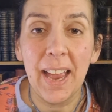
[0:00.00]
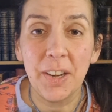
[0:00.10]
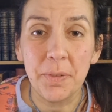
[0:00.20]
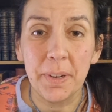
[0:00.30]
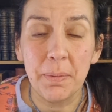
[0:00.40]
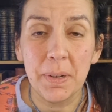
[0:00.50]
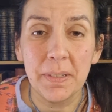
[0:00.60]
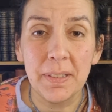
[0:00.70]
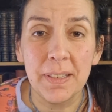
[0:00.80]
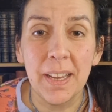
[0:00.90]
entry
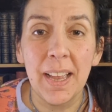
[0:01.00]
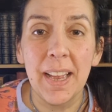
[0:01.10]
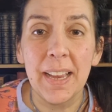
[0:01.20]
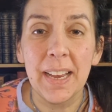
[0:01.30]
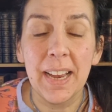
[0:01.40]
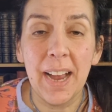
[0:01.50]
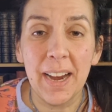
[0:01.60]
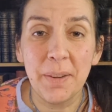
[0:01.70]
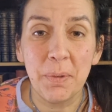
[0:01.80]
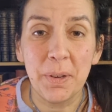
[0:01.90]
words,
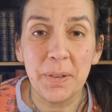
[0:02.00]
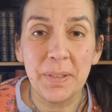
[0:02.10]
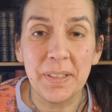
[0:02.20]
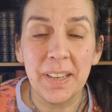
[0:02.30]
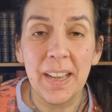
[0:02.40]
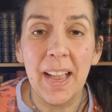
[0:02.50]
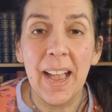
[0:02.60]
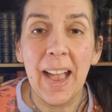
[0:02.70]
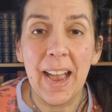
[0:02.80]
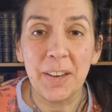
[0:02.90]
guide words,
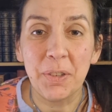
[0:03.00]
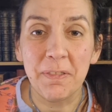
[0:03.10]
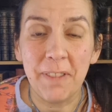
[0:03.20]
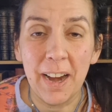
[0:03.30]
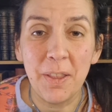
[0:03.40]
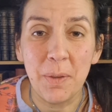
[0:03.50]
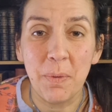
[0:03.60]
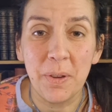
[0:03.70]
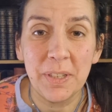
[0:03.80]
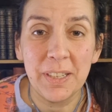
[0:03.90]
how to find the
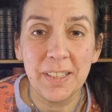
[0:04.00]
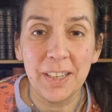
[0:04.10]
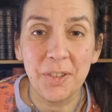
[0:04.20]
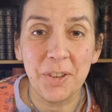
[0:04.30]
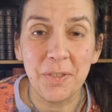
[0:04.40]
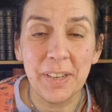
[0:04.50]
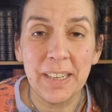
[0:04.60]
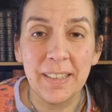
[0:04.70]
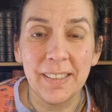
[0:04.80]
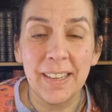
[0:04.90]
word in a dictionary.